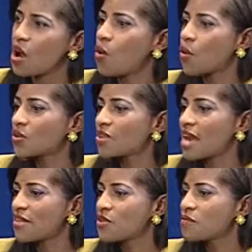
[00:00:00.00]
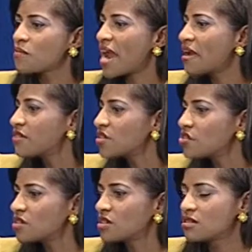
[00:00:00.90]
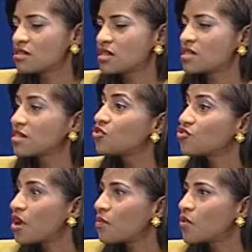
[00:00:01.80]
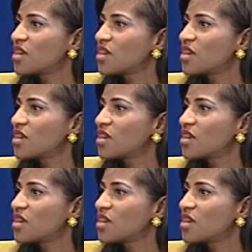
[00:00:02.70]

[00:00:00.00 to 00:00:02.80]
or that their marriage is in trouble.